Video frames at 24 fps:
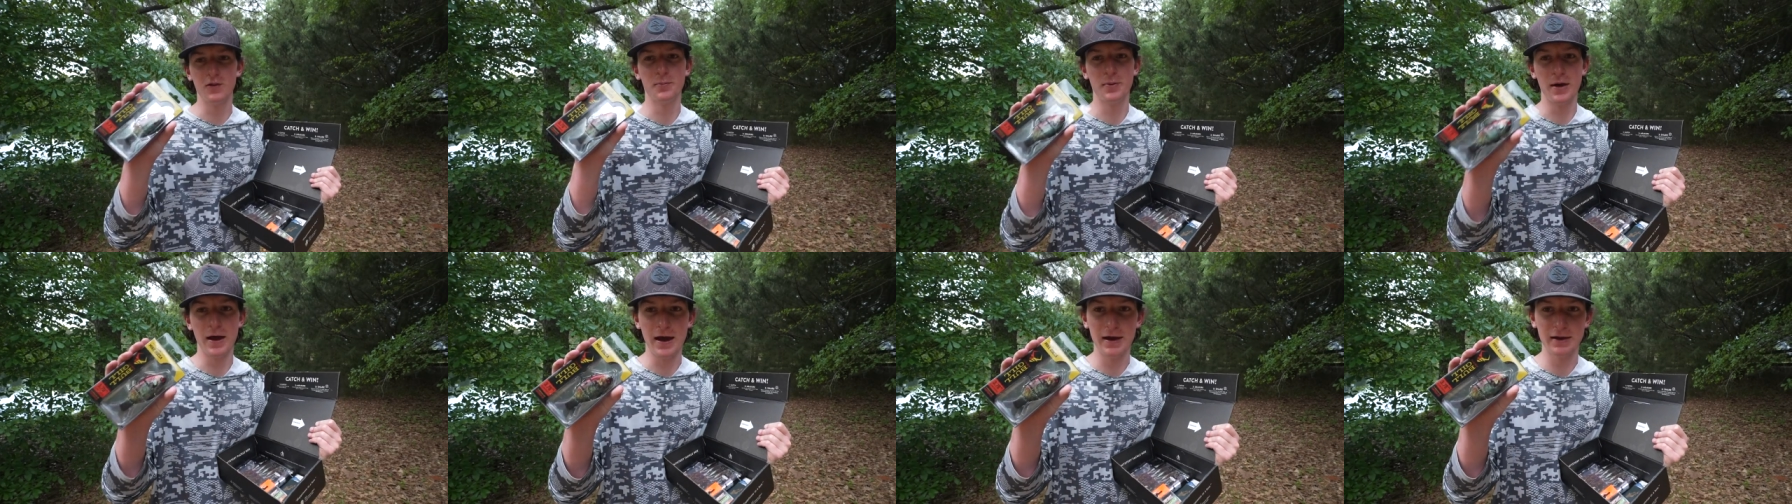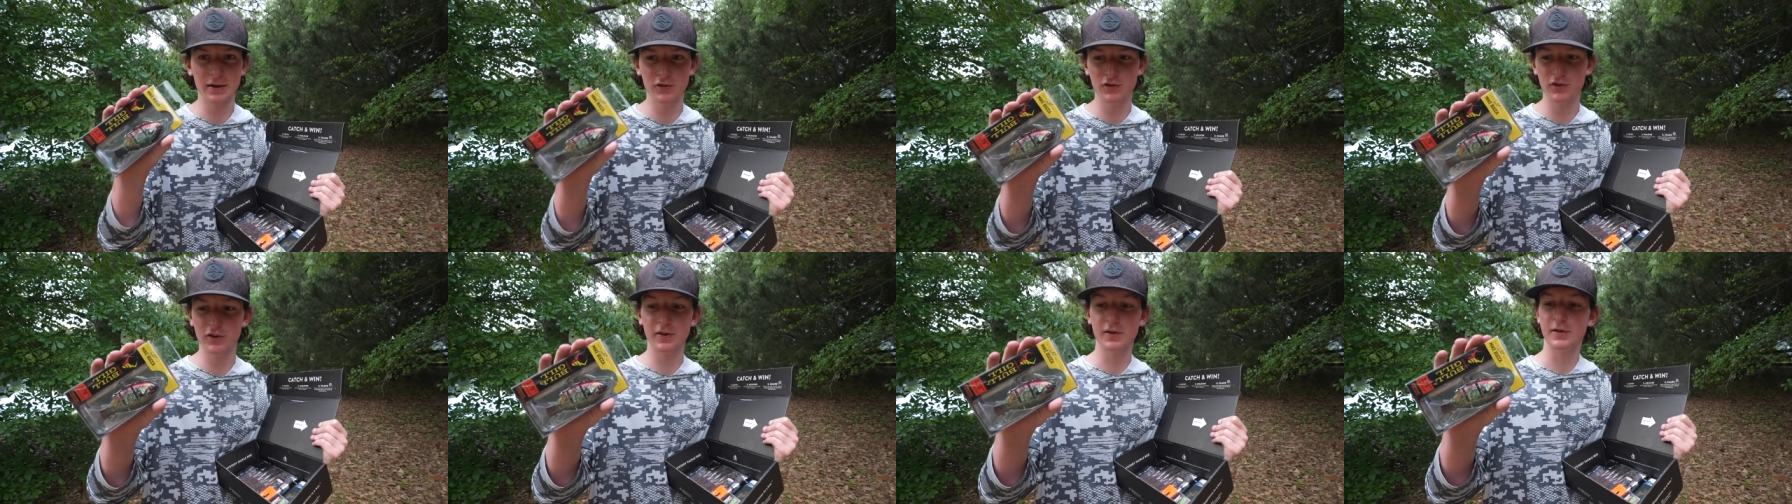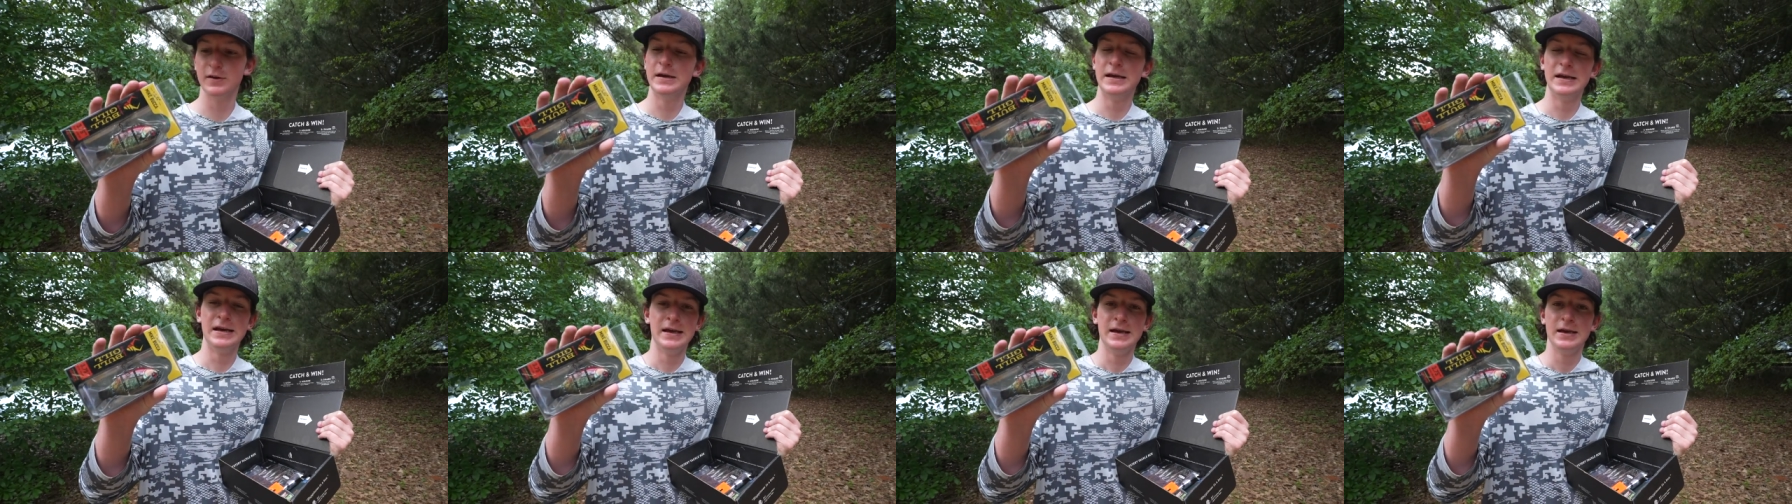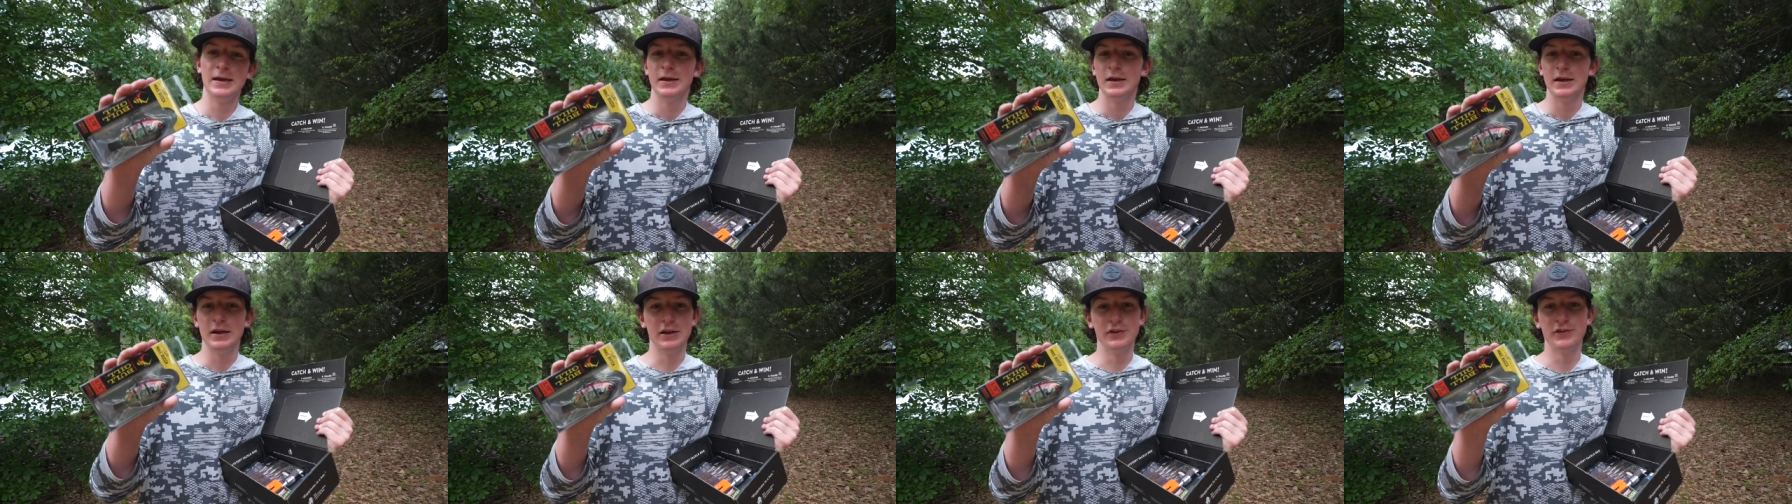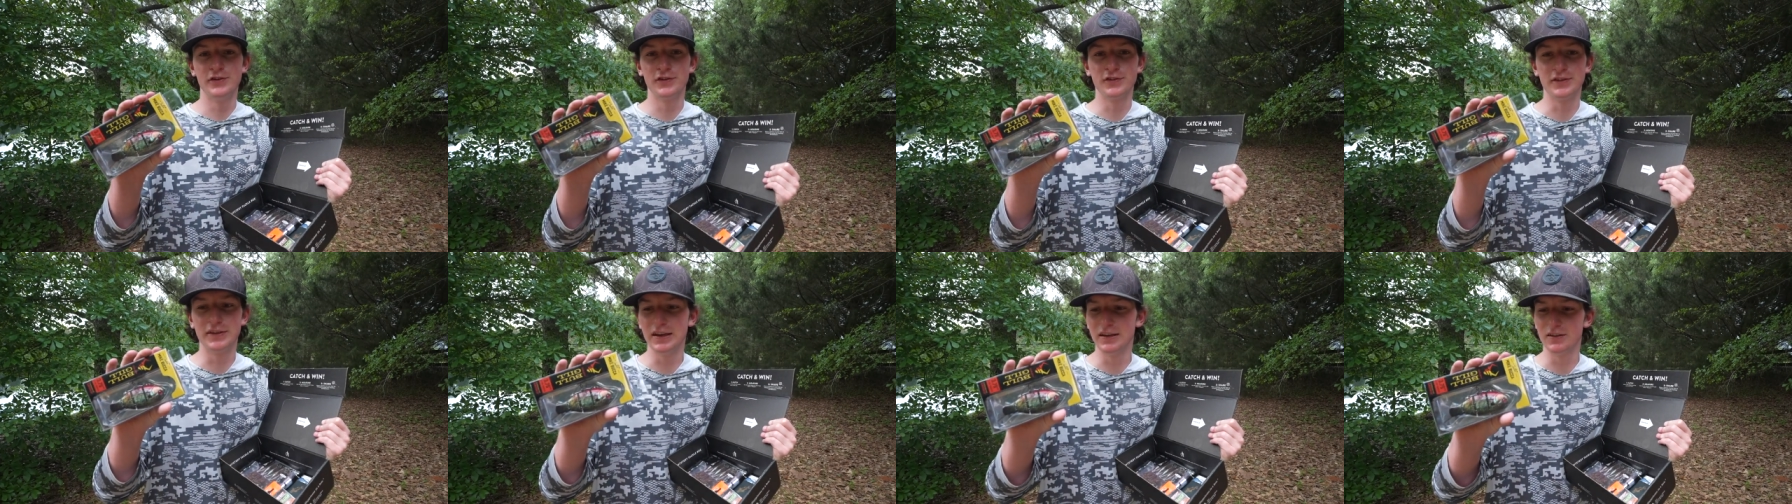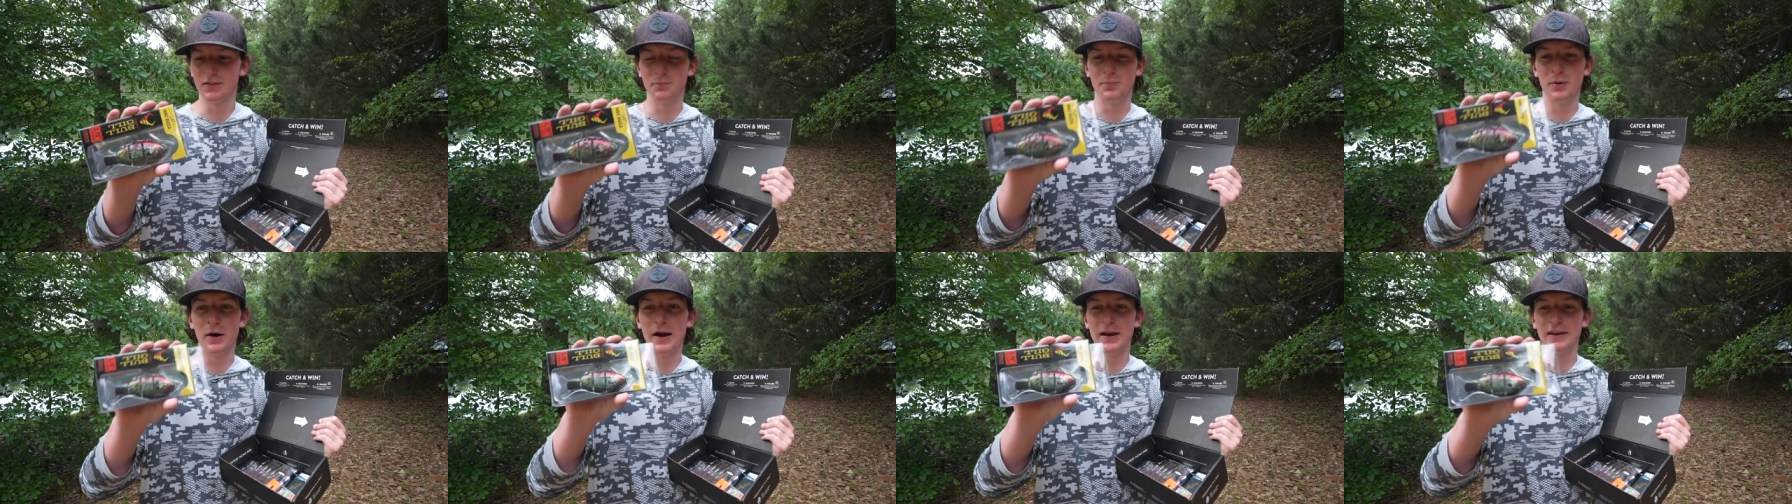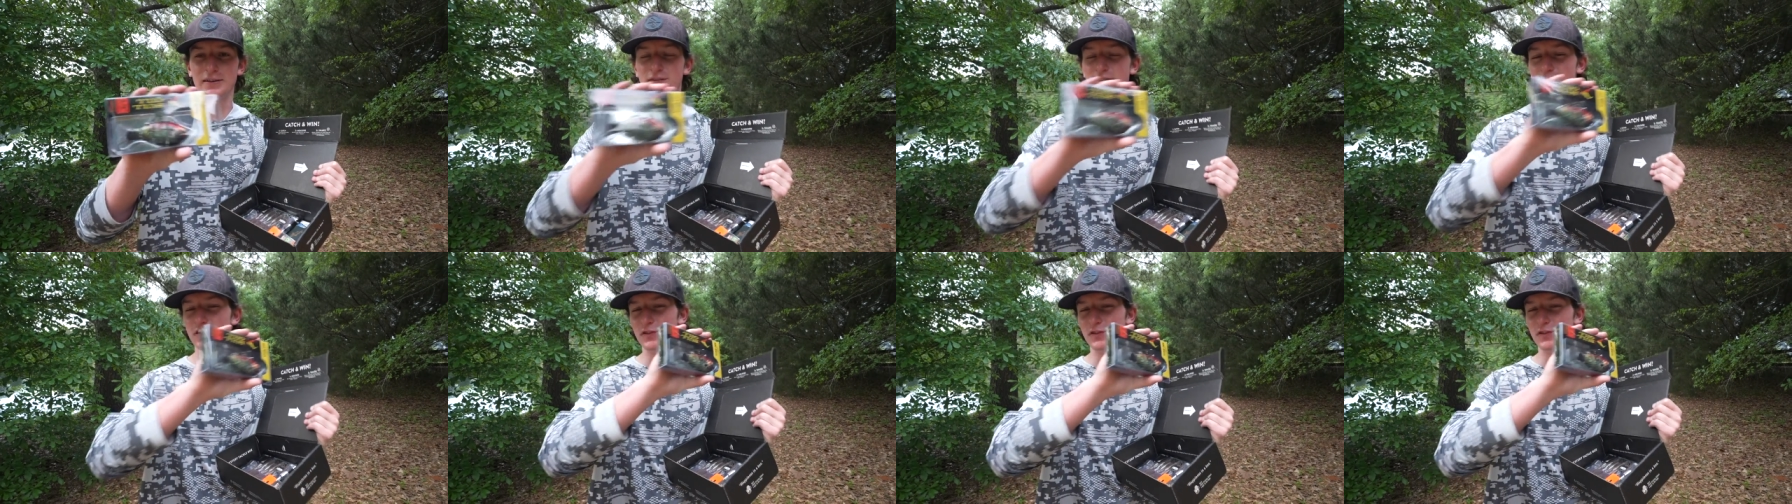of the packaging. It just gets bites.